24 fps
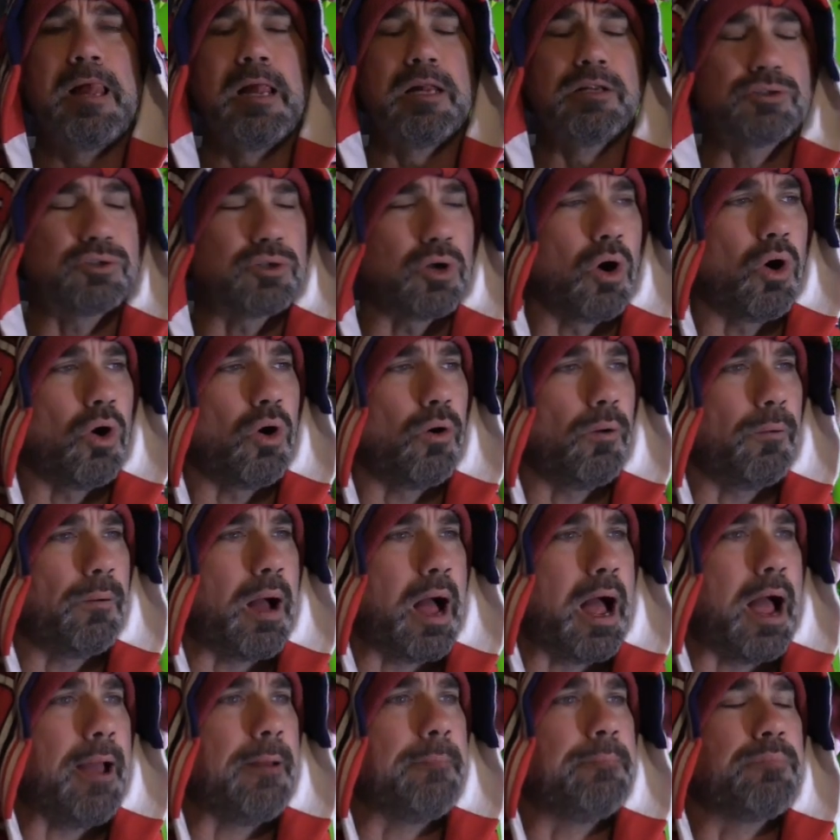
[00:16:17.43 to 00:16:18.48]
So
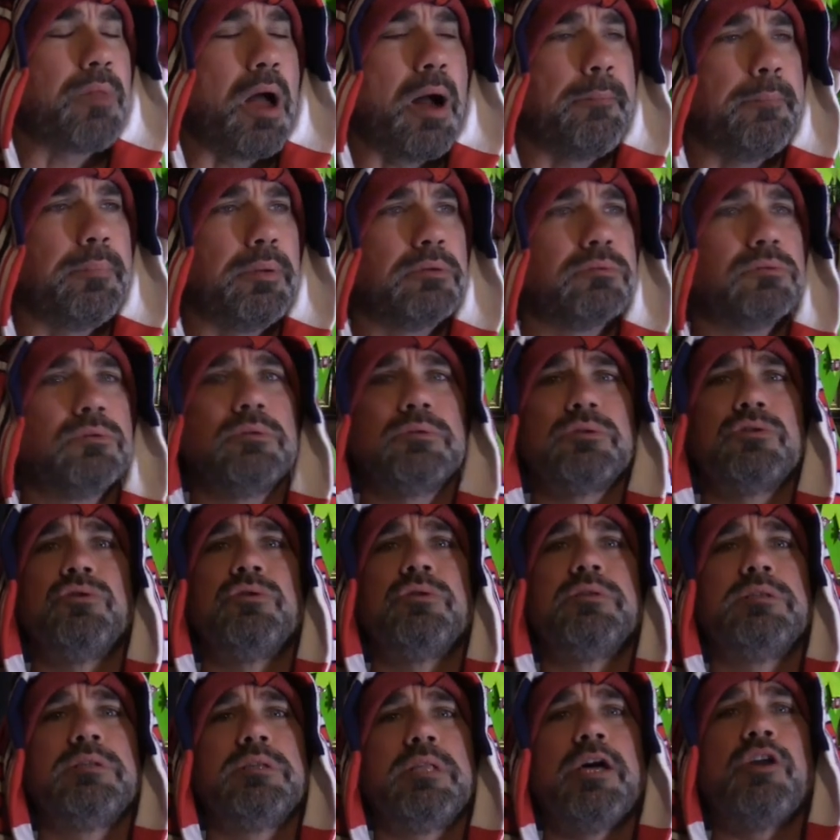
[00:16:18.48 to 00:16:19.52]
I'm a
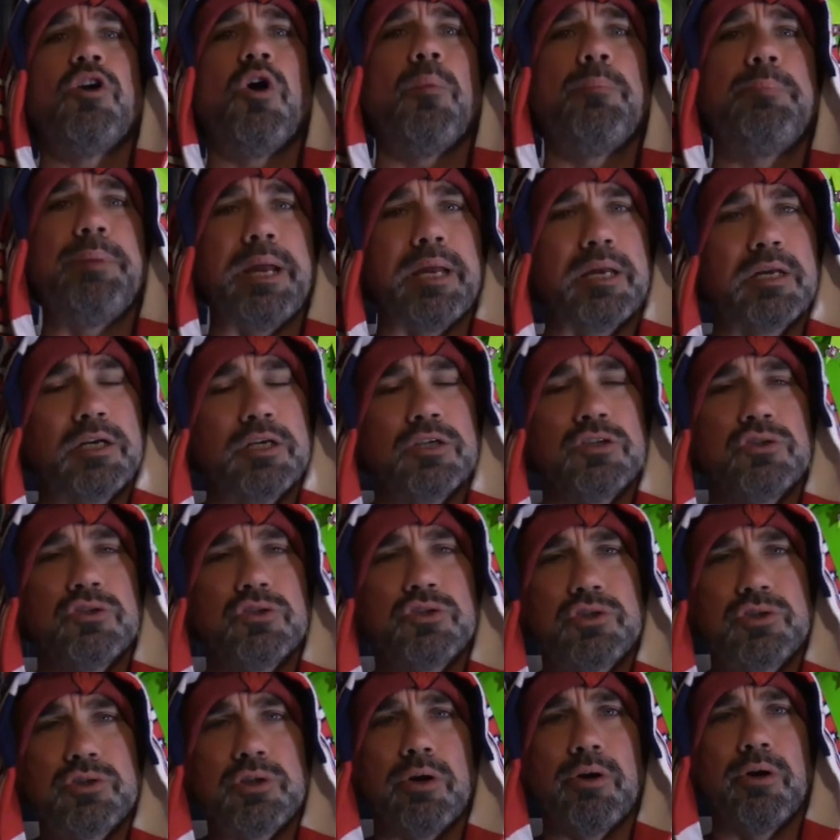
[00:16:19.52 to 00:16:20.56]
little bit
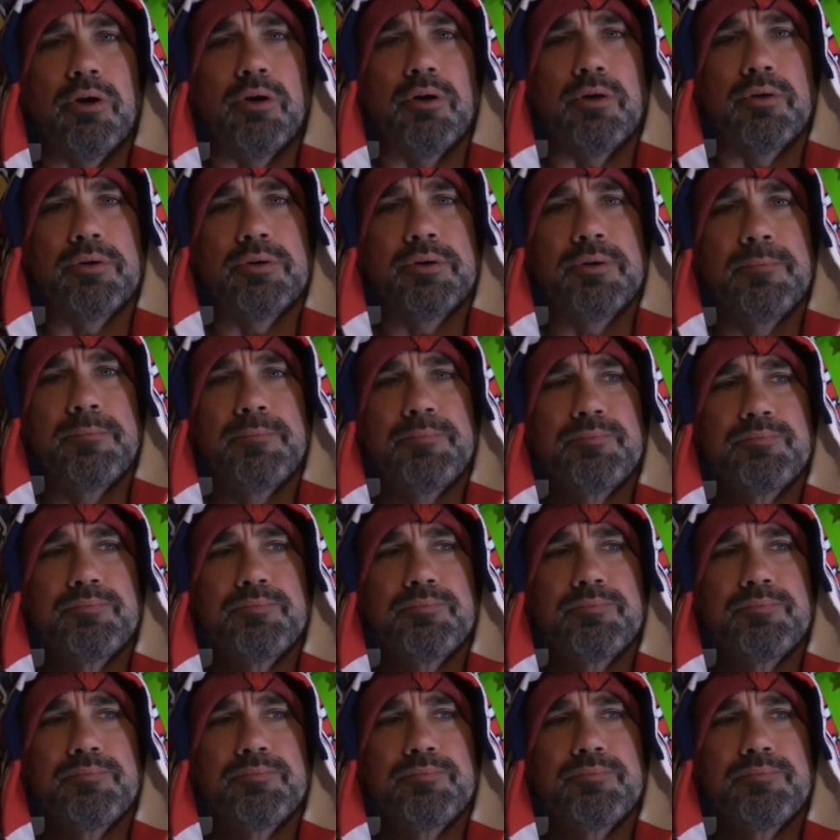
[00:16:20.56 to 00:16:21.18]
concerned